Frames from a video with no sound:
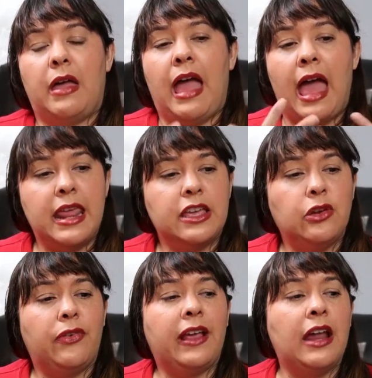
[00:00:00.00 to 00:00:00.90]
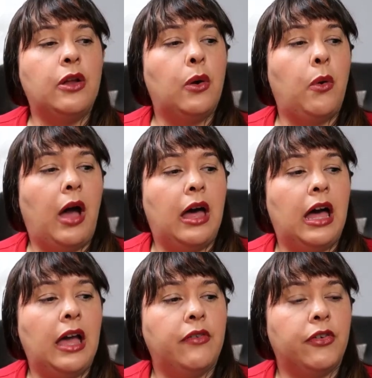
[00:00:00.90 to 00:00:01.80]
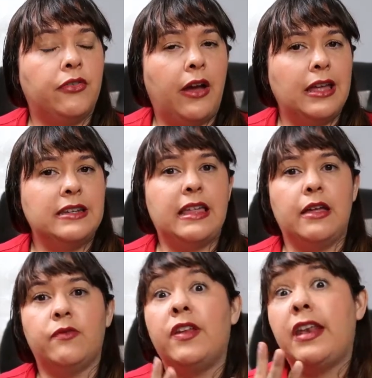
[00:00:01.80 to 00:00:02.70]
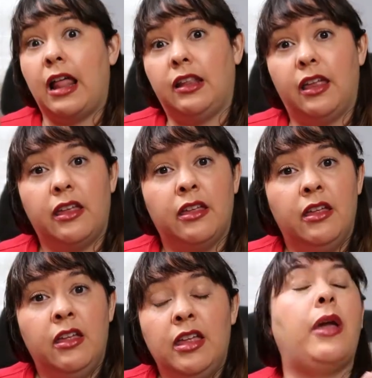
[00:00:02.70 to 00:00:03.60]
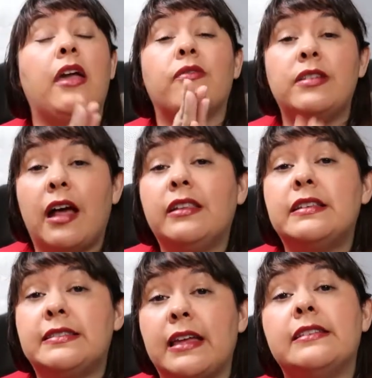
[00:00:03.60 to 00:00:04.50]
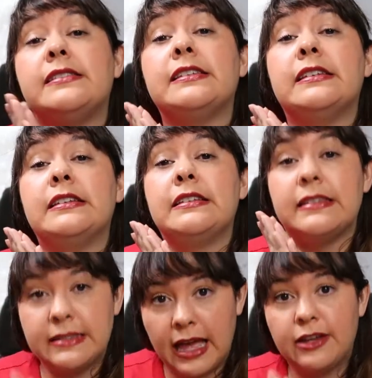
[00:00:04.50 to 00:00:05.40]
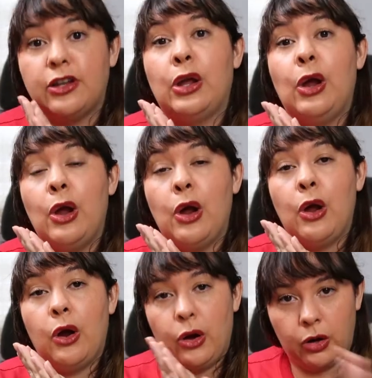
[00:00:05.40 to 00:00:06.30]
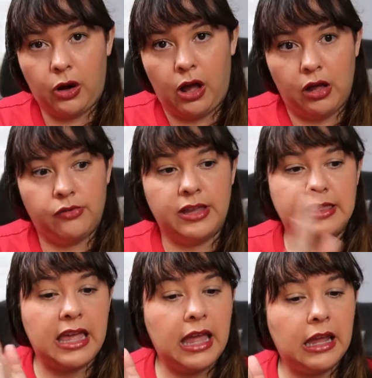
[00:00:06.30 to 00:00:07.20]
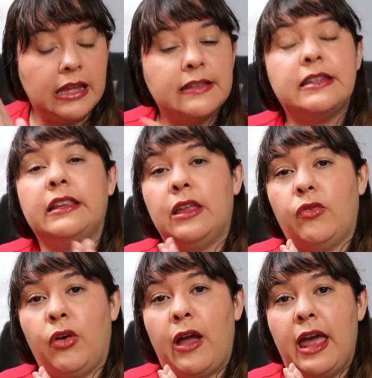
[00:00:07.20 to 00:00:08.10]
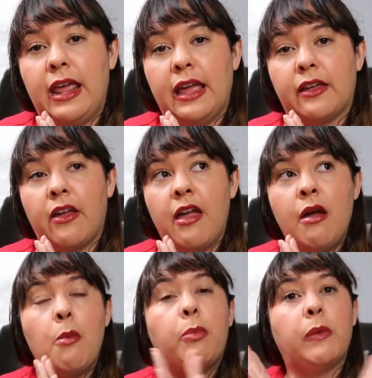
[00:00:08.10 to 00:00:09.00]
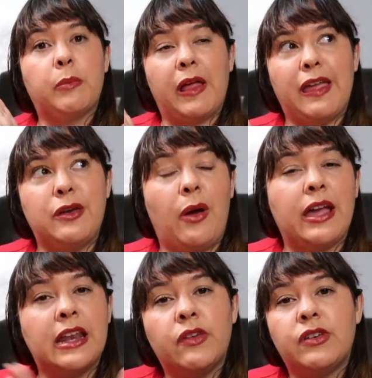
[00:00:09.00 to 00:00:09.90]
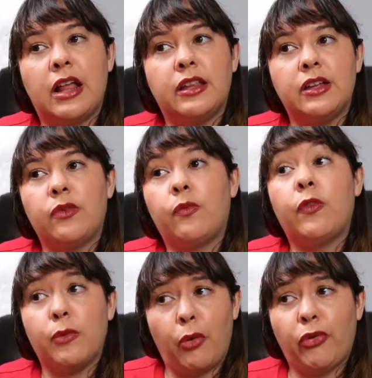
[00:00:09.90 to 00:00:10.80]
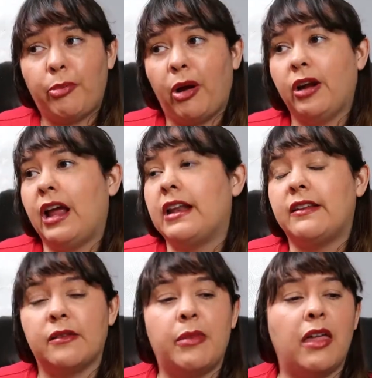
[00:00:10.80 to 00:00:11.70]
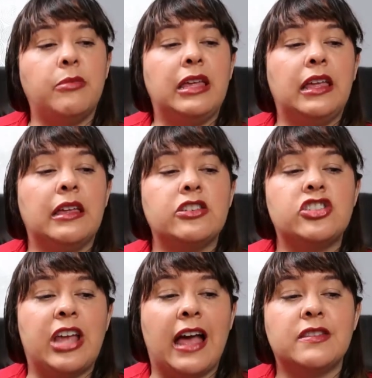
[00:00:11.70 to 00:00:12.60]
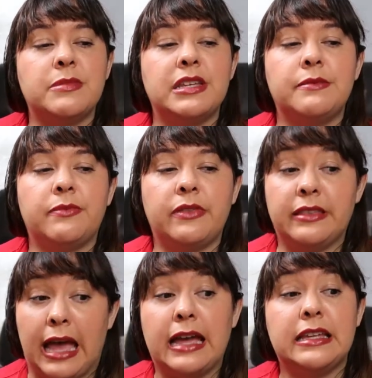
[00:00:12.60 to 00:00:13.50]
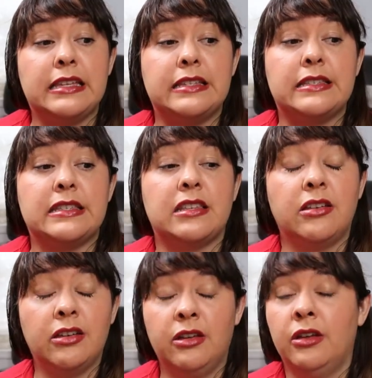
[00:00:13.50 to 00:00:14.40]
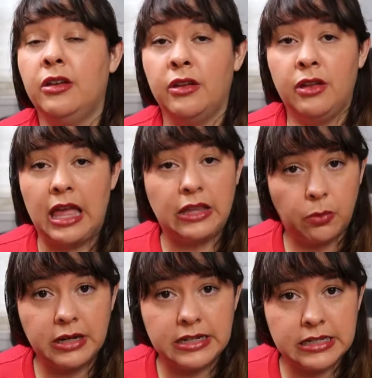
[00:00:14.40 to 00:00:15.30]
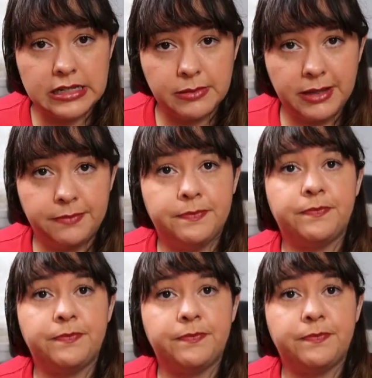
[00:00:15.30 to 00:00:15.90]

headache inducing. I know uh, I have a friend that vanilla, okay, vanilla scents set her off. Like they instantly give her headache. But, you know, I can have vanilla for the most part and it doesn't bother me. Jasmine, that is, is what it does to me.